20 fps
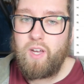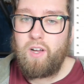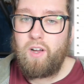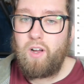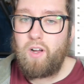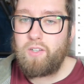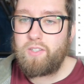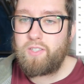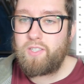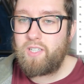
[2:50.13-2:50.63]

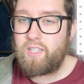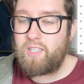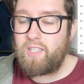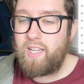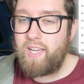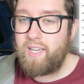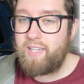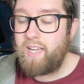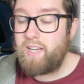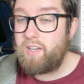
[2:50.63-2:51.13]
Arthur
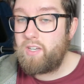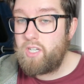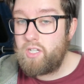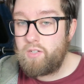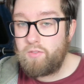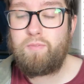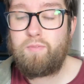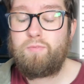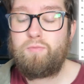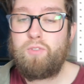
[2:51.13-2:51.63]
Leclerc getting
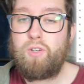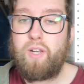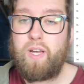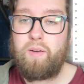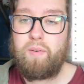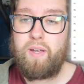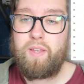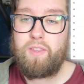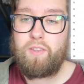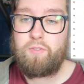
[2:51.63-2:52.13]
another run
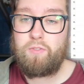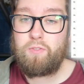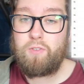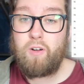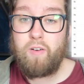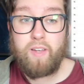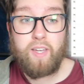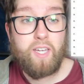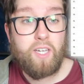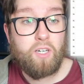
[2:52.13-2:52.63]
out in the
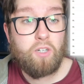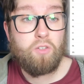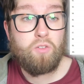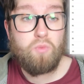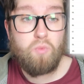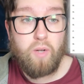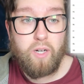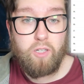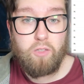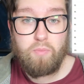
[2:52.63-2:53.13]
Ferrari. He
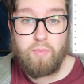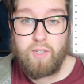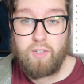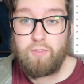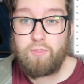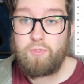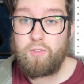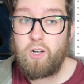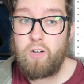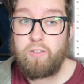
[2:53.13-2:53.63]
could well be
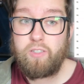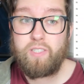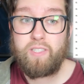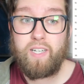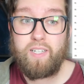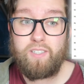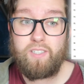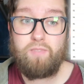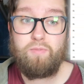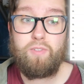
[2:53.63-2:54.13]
Ferrari's
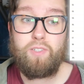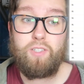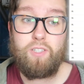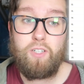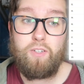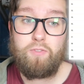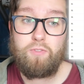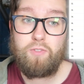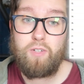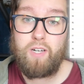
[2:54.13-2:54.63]
test and
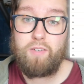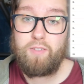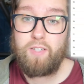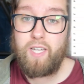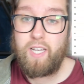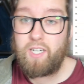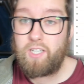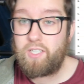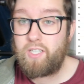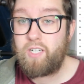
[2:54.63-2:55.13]
reserve driver
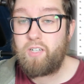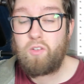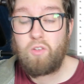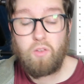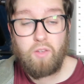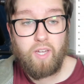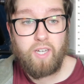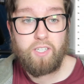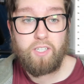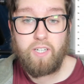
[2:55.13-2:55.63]
next year,
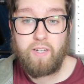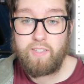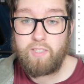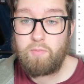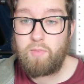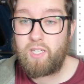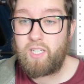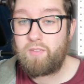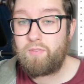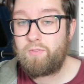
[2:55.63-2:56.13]
although that's yet to
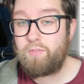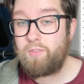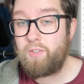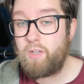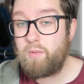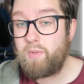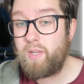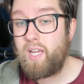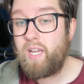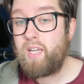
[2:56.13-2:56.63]
be
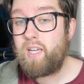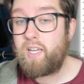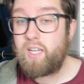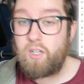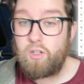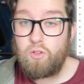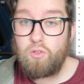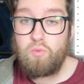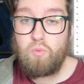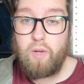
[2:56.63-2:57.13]
confirmed.
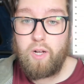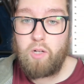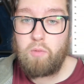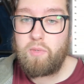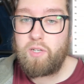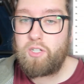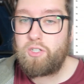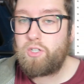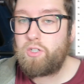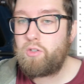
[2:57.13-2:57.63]
It could well
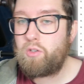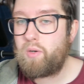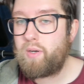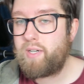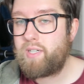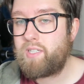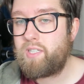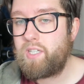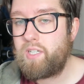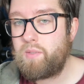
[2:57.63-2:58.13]
be Zhou
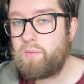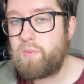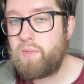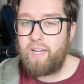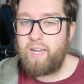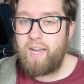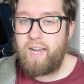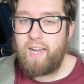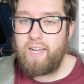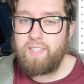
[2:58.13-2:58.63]
Guanyu.
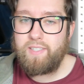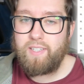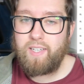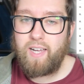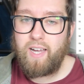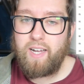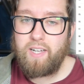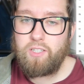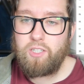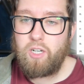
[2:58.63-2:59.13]
Isaac
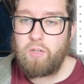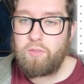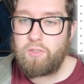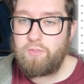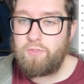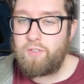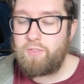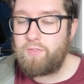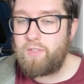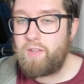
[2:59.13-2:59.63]
Hadjar was
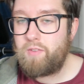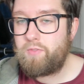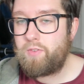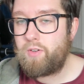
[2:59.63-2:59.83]
15th